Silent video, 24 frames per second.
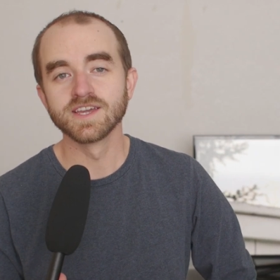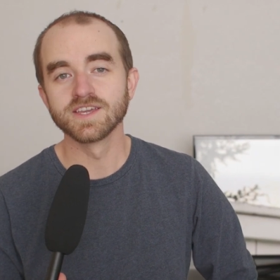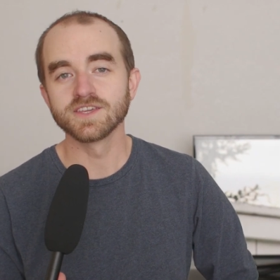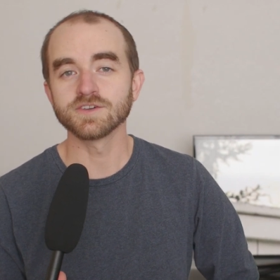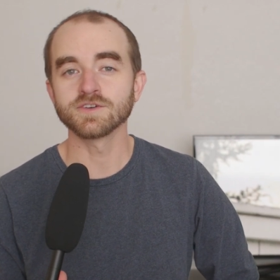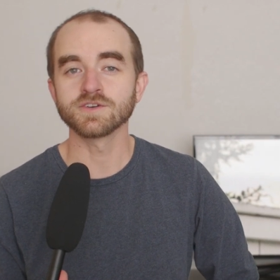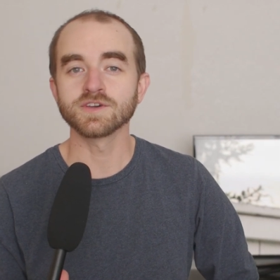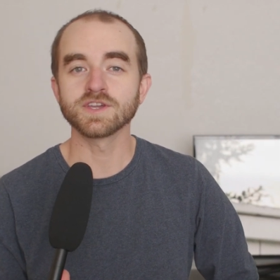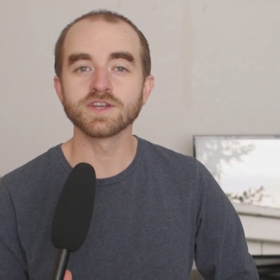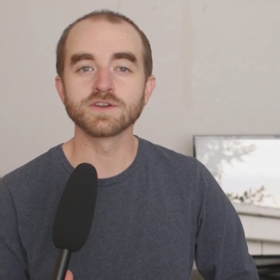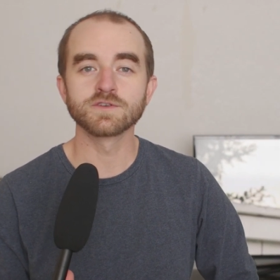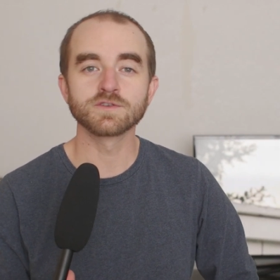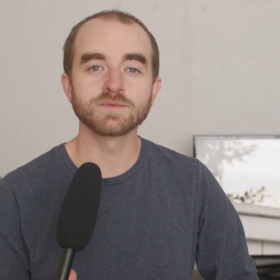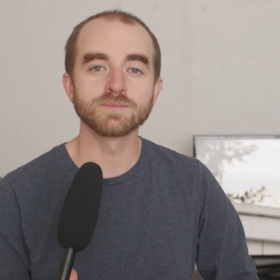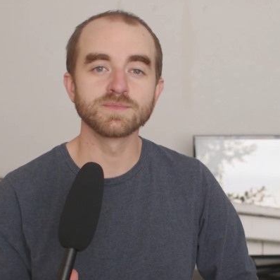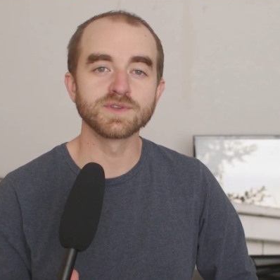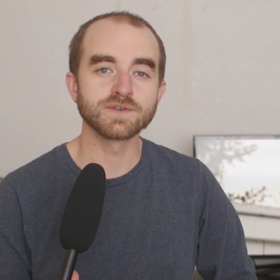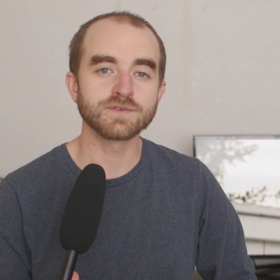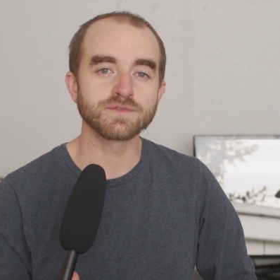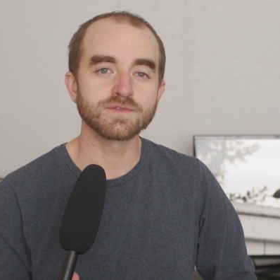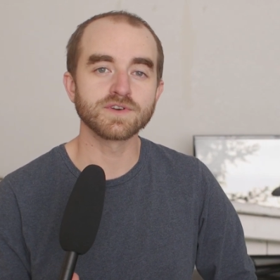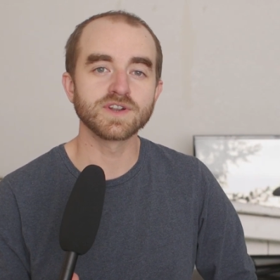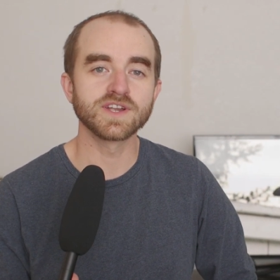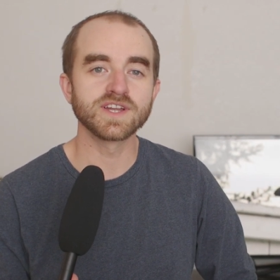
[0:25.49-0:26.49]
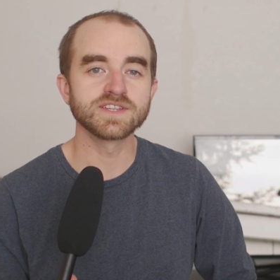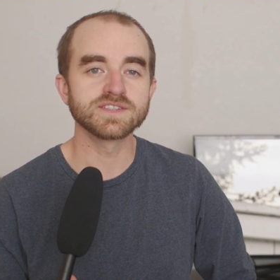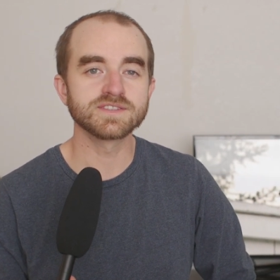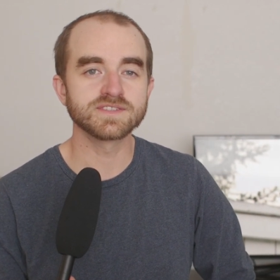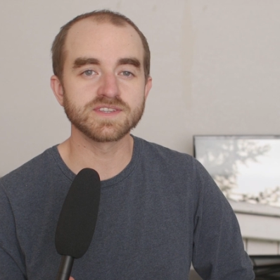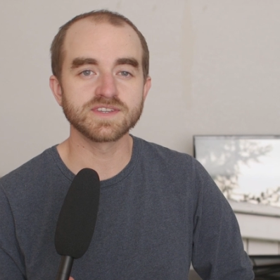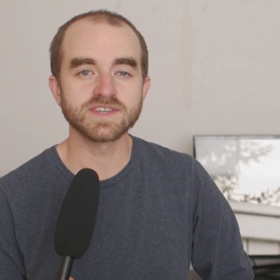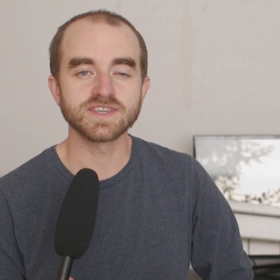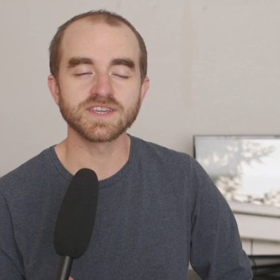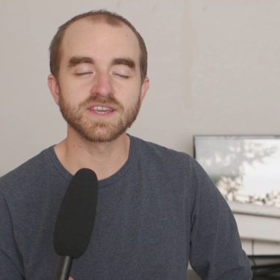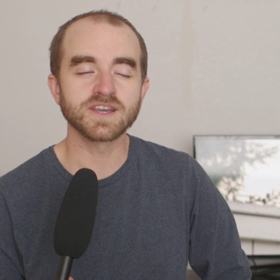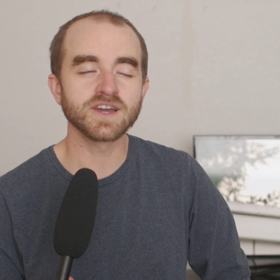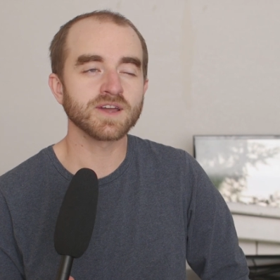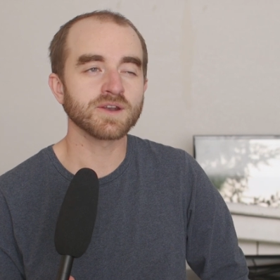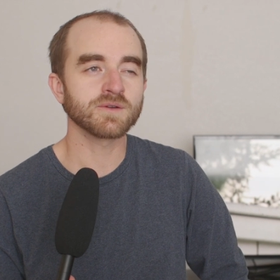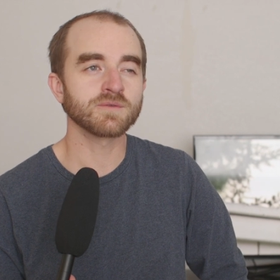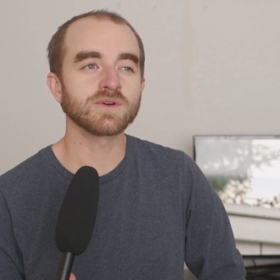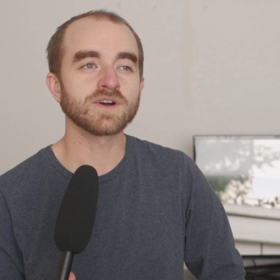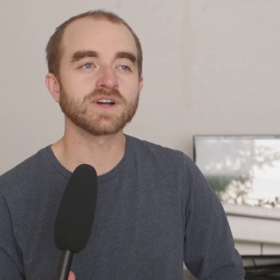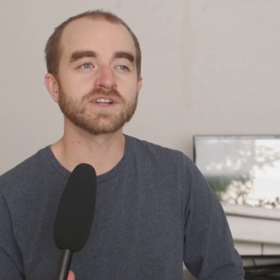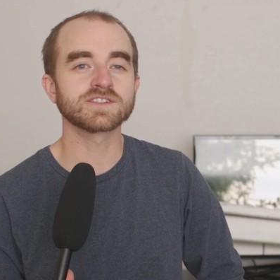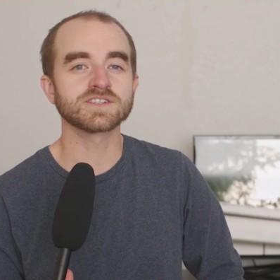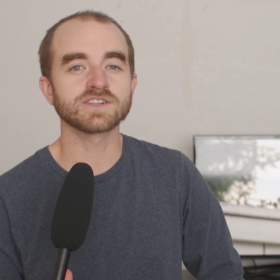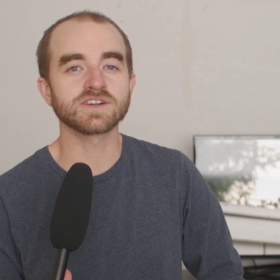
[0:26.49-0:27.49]
You'll hear from your friends that you gotta
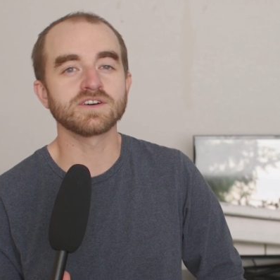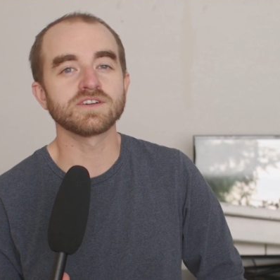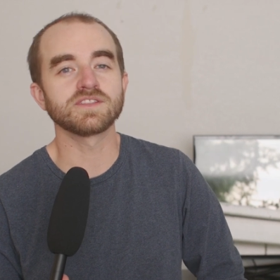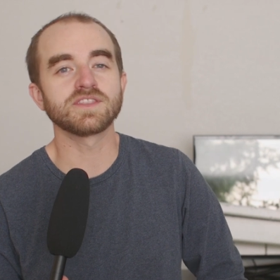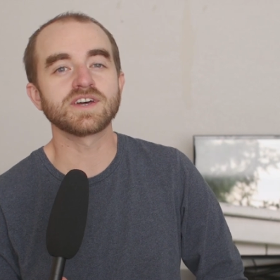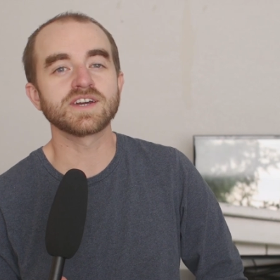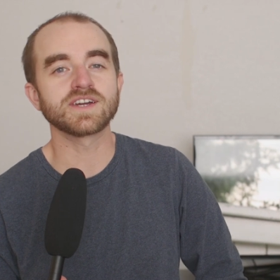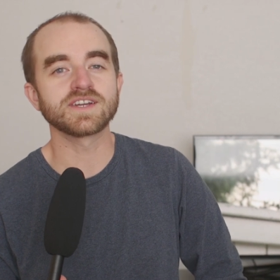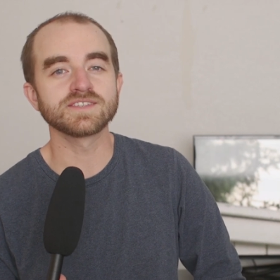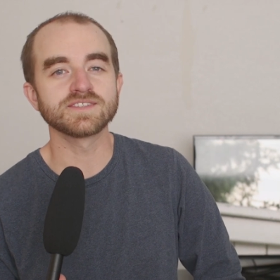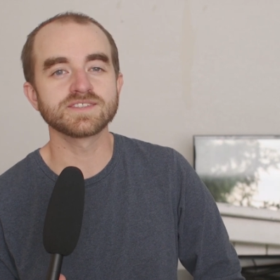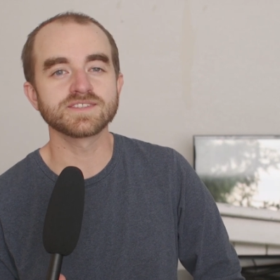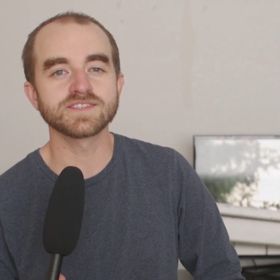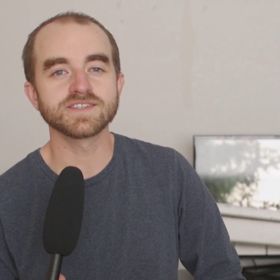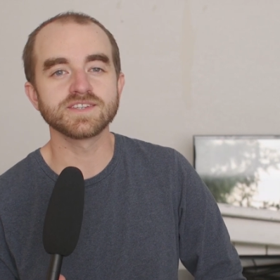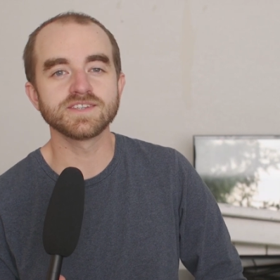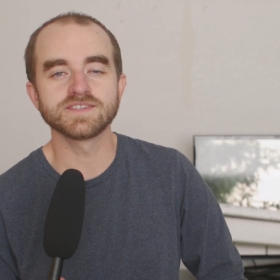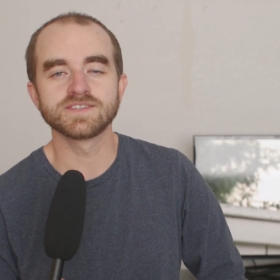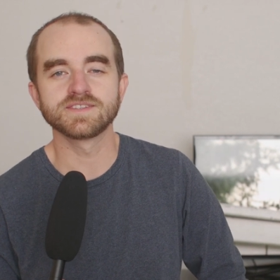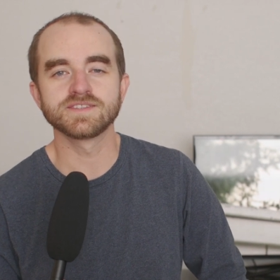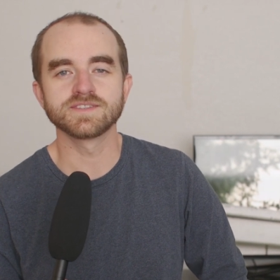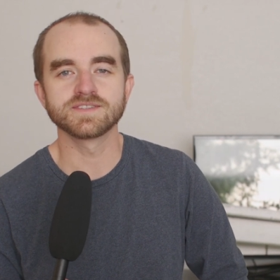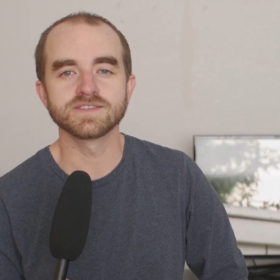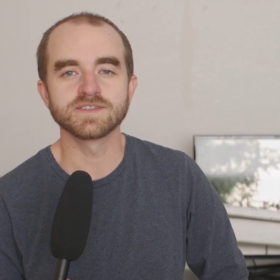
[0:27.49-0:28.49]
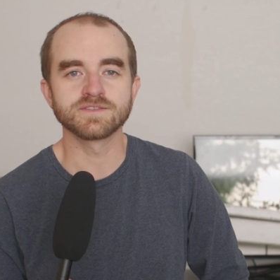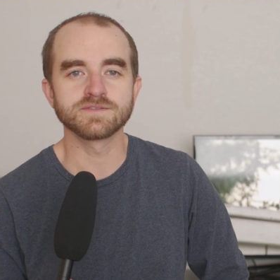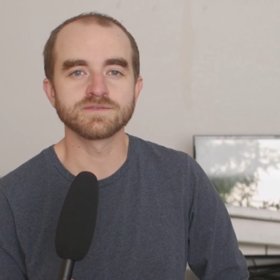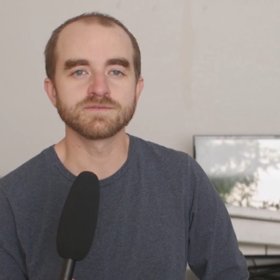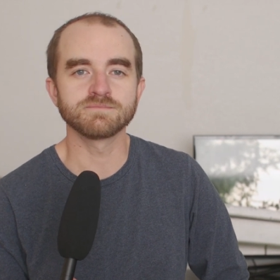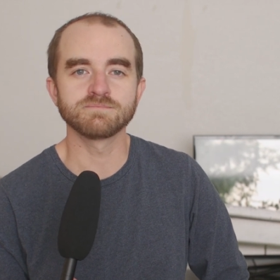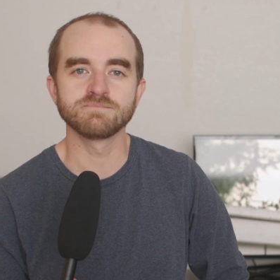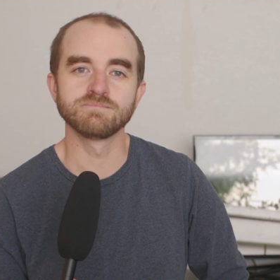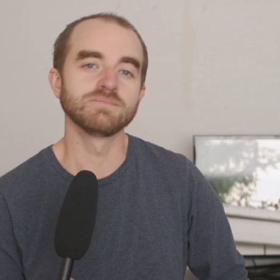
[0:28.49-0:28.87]
watch all 9 seasons of